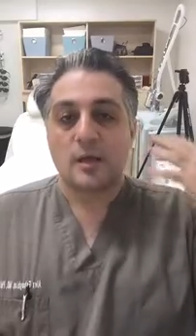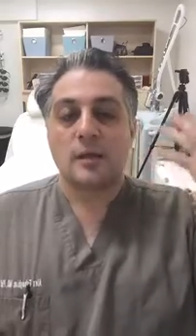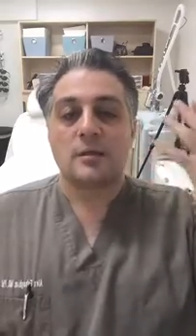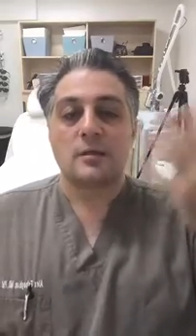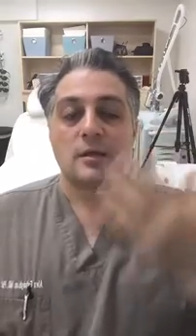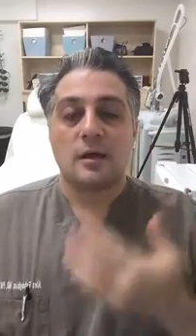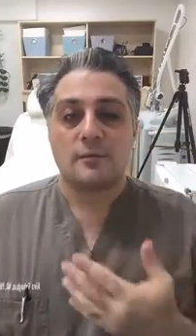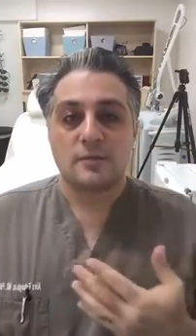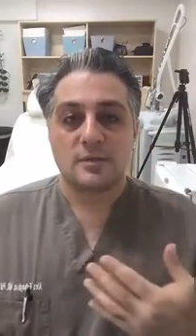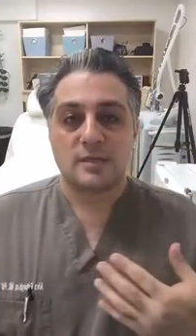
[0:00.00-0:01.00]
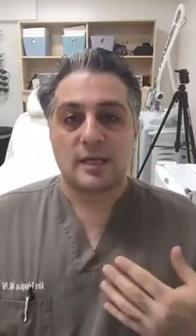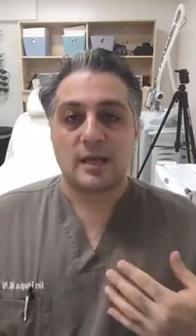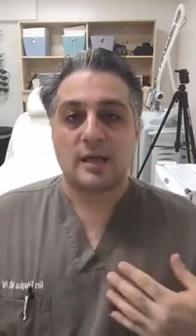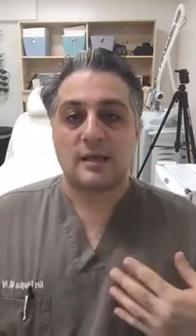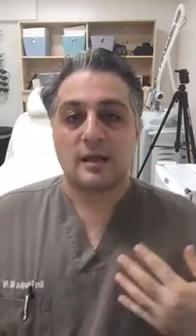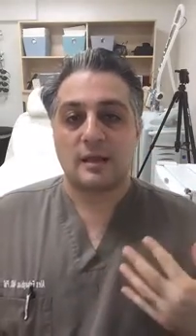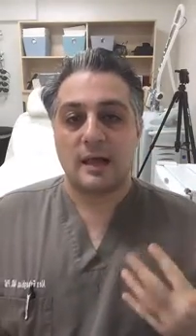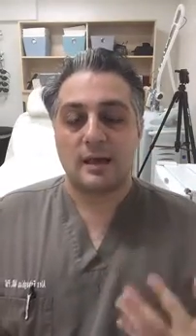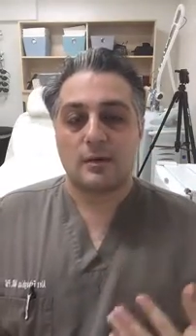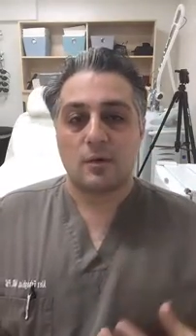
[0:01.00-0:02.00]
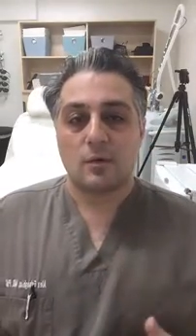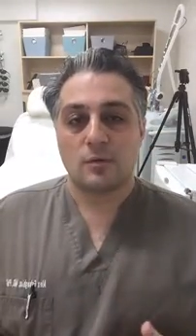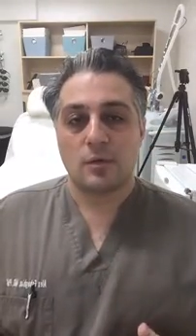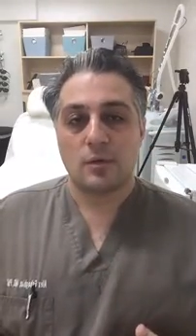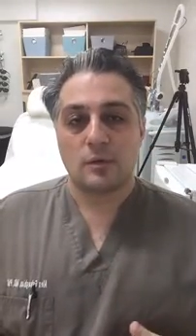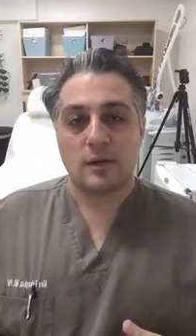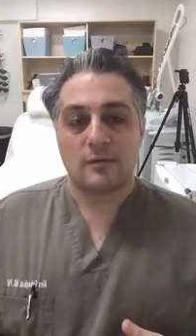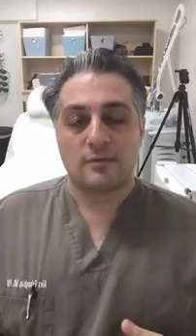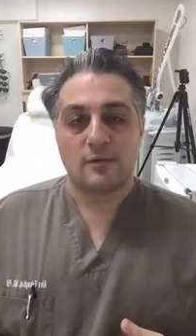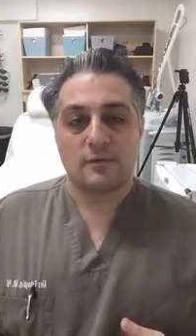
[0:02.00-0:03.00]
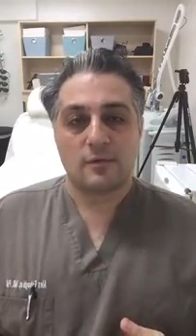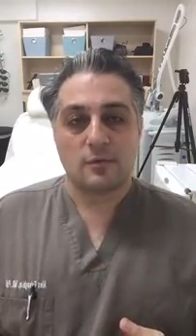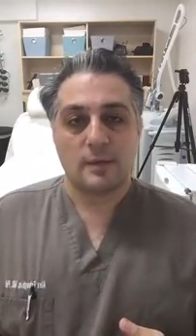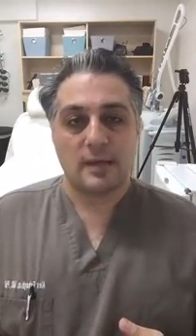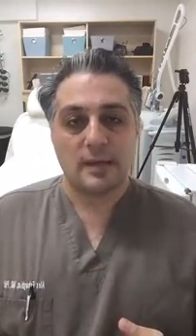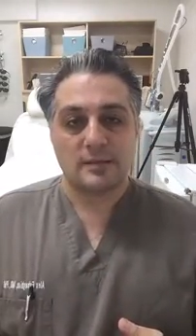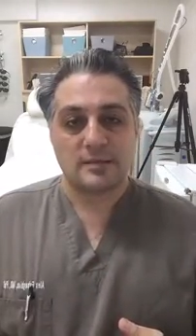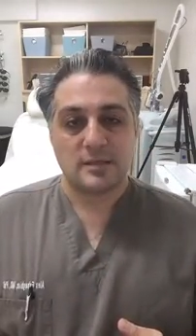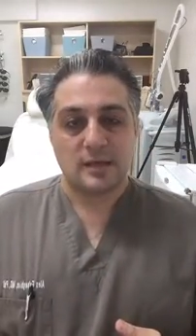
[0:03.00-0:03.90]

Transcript: clean off your skin, allow you to hold the cold air for a few minutes,